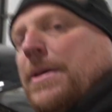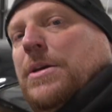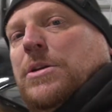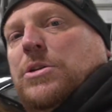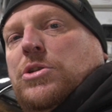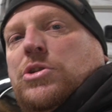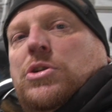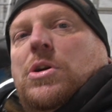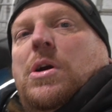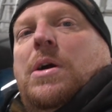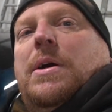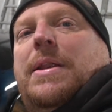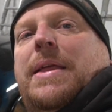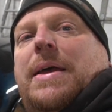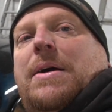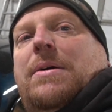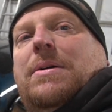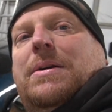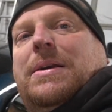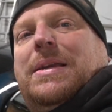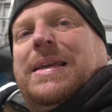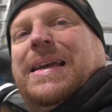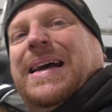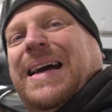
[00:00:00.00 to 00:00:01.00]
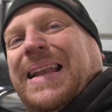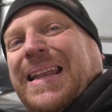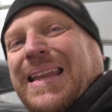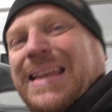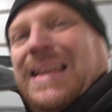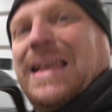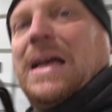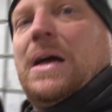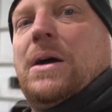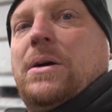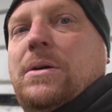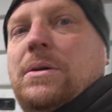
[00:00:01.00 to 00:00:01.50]
draw it out, cut it
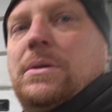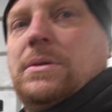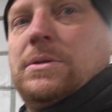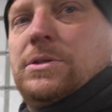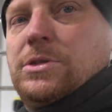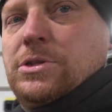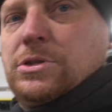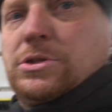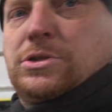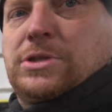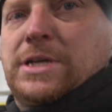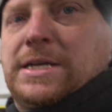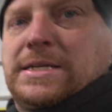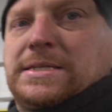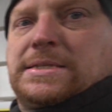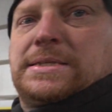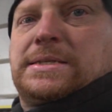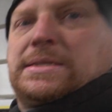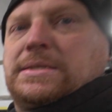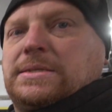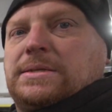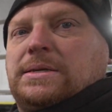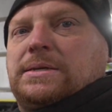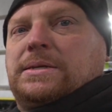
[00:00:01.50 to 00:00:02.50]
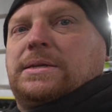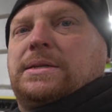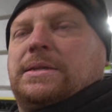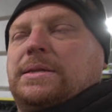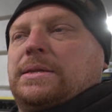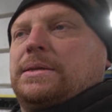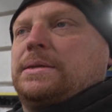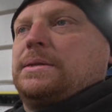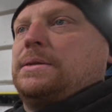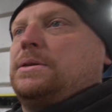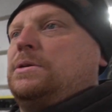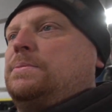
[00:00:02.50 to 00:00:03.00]
out, trace this onto
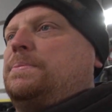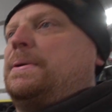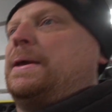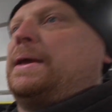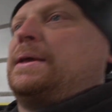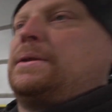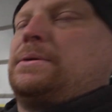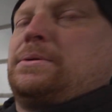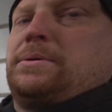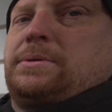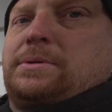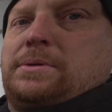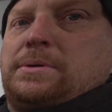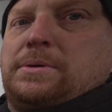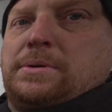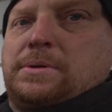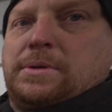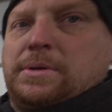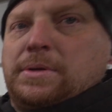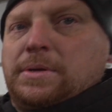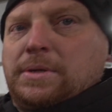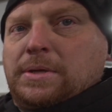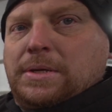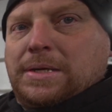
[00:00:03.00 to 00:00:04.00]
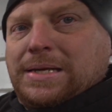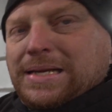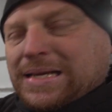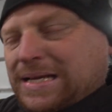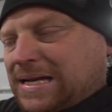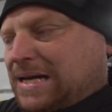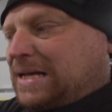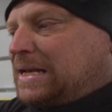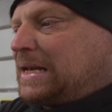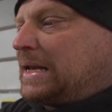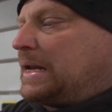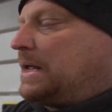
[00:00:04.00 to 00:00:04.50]
the new panel,
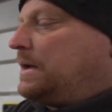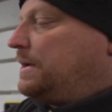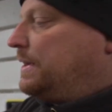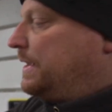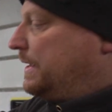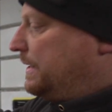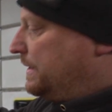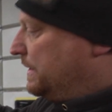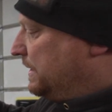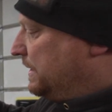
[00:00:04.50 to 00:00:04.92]
cut it out, and